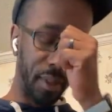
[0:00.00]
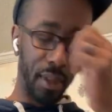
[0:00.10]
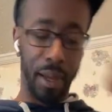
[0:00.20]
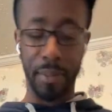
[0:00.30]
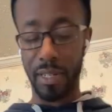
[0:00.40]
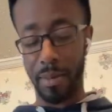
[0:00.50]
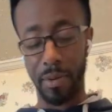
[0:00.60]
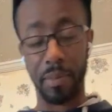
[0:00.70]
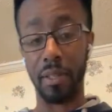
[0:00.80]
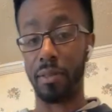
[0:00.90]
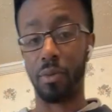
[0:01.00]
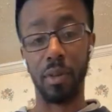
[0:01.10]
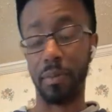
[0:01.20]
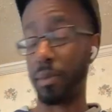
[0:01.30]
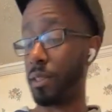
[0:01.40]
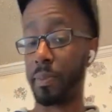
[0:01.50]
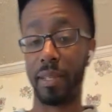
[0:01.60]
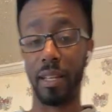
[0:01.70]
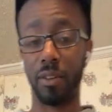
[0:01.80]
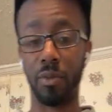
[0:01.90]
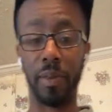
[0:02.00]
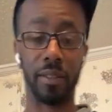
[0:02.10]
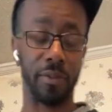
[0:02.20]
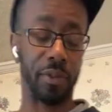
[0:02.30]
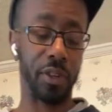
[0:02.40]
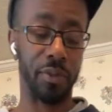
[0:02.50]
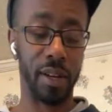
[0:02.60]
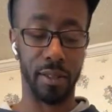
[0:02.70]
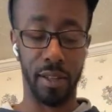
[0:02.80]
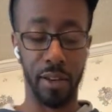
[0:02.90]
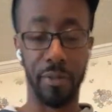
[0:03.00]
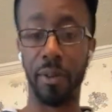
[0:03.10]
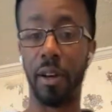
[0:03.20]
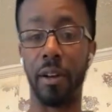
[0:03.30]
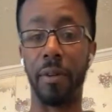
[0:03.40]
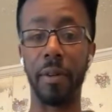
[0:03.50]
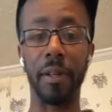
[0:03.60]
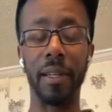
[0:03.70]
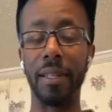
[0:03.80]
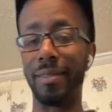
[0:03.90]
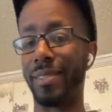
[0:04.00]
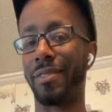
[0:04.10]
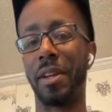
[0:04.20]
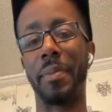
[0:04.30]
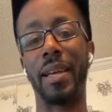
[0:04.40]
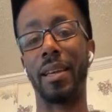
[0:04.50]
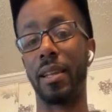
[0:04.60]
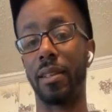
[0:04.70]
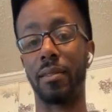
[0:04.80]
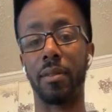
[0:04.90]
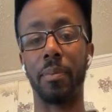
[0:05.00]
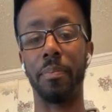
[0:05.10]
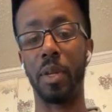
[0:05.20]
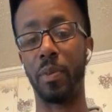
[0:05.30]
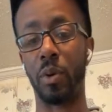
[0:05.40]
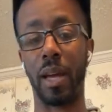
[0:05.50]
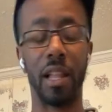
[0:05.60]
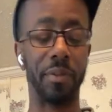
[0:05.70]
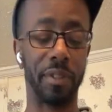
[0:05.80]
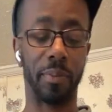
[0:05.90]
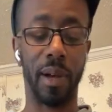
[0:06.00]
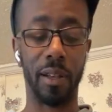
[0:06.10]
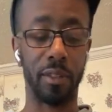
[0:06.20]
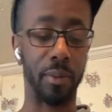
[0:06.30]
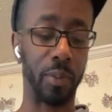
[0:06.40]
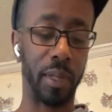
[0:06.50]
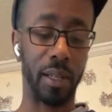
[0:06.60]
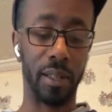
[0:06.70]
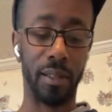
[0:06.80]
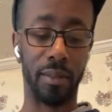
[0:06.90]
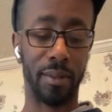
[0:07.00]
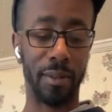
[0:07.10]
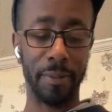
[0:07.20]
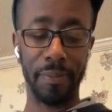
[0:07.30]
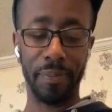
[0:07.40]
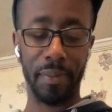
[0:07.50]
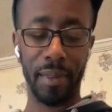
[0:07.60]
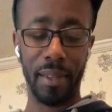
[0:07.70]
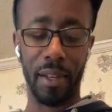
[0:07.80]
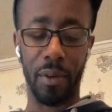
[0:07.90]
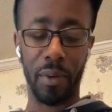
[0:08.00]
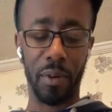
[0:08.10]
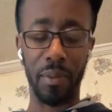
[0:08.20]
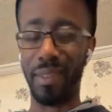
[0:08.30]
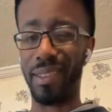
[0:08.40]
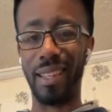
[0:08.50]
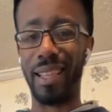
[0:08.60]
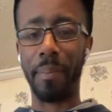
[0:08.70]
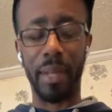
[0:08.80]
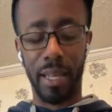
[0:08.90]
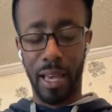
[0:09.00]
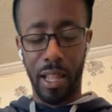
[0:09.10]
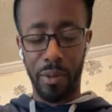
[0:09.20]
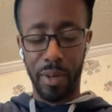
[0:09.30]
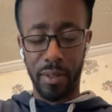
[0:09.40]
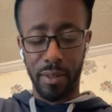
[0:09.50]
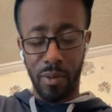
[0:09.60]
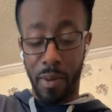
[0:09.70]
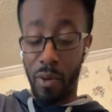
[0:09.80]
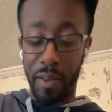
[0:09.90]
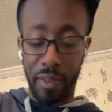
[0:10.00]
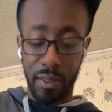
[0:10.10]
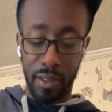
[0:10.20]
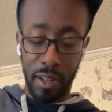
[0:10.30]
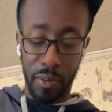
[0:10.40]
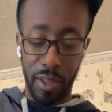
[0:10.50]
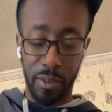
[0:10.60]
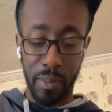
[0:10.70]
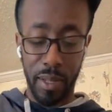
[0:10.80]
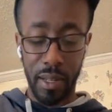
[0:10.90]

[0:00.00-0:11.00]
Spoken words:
I'm gonna chop up this potato, make some French fries in the air fryer. Just try to make it as minimal calories as possible because, we don't need that many calories. Well, my wife doesn't anyway, but